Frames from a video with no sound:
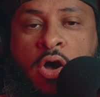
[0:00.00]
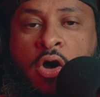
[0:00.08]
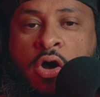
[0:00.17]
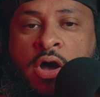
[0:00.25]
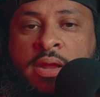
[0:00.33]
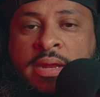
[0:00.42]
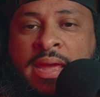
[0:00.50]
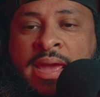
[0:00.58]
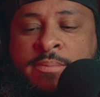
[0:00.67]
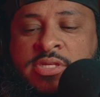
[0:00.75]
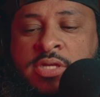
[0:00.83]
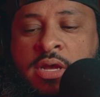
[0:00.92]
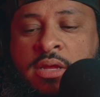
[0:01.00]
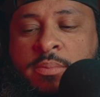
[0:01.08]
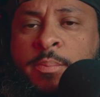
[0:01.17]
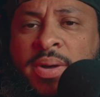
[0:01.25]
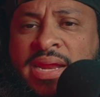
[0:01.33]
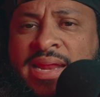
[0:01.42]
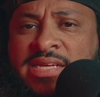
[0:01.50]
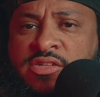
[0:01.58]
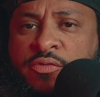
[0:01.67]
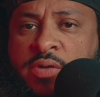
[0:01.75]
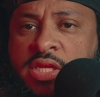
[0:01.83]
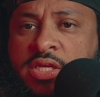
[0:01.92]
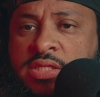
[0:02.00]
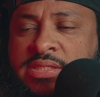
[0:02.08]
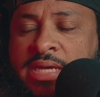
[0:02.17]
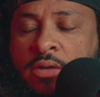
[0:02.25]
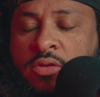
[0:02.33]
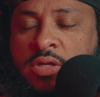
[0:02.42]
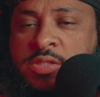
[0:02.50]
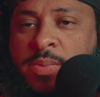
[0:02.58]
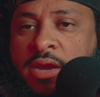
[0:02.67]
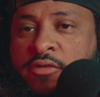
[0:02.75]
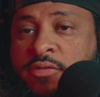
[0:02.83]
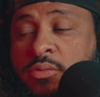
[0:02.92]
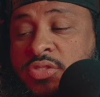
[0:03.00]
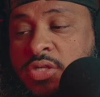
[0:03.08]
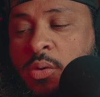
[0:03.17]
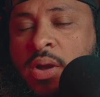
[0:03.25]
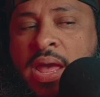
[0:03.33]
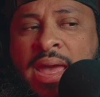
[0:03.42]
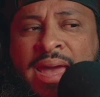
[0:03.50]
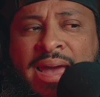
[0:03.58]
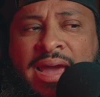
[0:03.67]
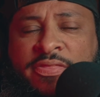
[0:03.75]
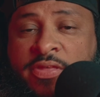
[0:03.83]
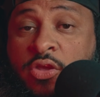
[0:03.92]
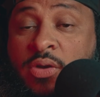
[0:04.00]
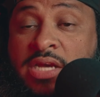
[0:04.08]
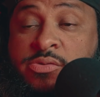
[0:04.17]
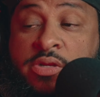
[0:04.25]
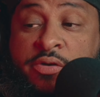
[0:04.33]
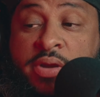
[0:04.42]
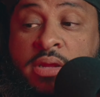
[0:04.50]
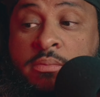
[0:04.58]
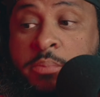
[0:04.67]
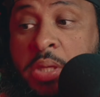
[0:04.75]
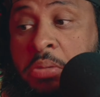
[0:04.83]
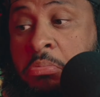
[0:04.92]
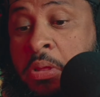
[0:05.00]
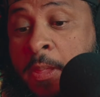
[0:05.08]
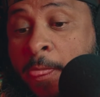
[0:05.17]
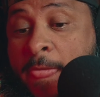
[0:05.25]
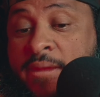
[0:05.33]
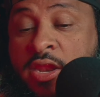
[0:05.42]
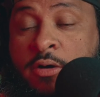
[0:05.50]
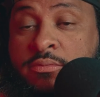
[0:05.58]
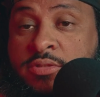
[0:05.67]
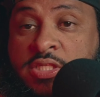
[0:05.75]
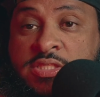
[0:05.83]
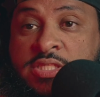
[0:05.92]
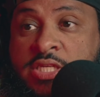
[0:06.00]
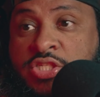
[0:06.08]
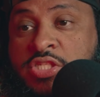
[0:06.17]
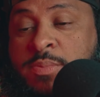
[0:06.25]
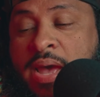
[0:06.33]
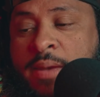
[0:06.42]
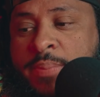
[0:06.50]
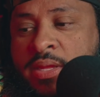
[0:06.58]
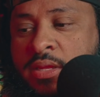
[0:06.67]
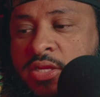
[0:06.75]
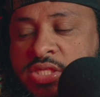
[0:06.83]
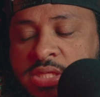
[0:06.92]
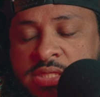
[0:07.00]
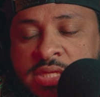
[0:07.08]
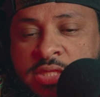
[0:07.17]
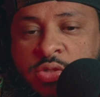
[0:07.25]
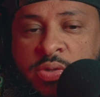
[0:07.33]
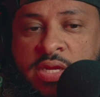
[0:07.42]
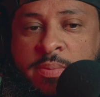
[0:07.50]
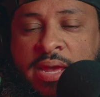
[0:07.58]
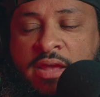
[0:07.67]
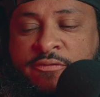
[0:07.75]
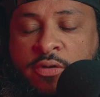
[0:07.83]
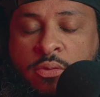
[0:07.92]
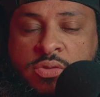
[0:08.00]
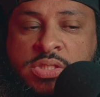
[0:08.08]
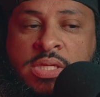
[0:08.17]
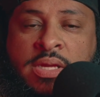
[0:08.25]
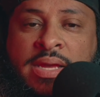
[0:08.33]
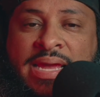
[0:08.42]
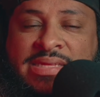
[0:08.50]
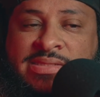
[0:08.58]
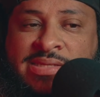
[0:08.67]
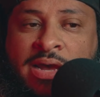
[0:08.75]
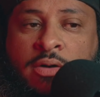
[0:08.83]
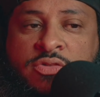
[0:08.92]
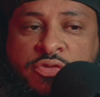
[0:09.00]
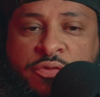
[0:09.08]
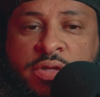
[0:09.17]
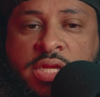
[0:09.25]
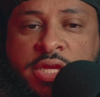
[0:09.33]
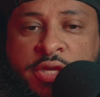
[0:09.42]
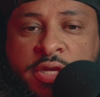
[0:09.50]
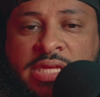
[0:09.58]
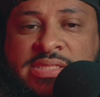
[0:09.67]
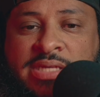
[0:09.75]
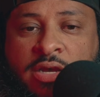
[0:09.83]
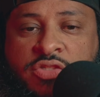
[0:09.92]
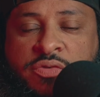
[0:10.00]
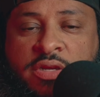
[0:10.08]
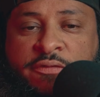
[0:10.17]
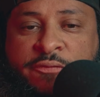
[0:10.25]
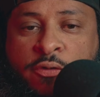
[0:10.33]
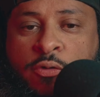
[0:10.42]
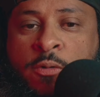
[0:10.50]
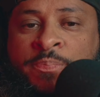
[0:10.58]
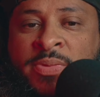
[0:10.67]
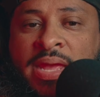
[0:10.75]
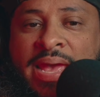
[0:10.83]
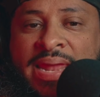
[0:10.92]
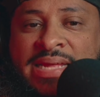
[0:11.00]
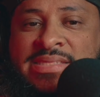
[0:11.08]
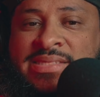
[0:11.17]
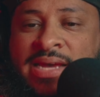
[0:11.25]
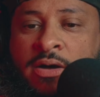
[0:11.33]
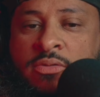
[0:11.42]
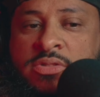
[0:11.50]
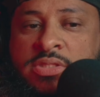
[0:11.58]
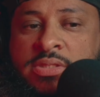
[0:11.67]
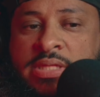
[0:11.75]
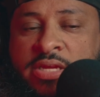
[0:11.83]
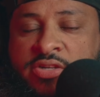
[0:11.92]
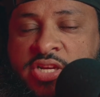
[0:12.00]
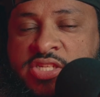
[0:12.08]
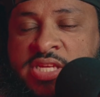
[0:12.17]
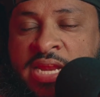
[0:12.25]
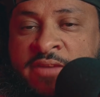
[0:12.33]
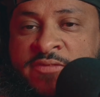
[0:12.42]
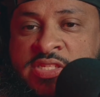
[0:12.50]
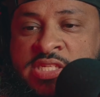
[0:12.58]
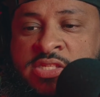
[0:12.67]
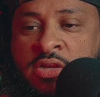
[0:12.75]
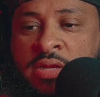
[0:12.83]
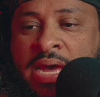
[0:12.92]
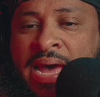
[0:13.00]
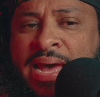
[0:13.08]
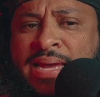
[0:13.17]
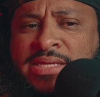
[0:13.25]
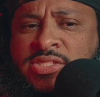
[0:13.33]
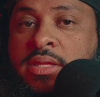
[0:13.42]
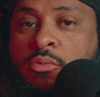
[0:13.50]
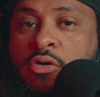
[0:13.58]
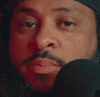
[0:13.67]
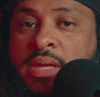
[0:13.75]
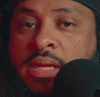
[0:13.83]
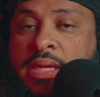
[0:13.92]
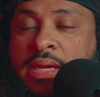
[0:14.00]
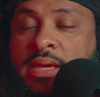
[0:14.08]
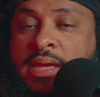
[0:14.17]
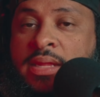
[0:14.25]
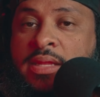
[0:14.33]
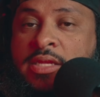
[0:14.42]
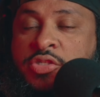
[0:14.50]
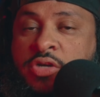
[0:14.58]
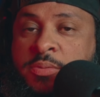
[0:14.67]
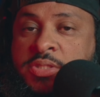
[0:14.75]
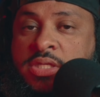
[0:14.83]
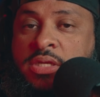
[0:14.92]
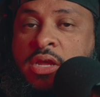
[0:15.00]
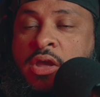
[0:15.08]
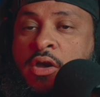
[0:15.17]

on Amazon, but it has a really good sound on this microphone. So I think you guys would agree, but you know, that's just my opinion. Just listening to it in my headphones, it sounds really good. It sounds really full, and it sounds there's an emphasis on the highs. There will be a link in the description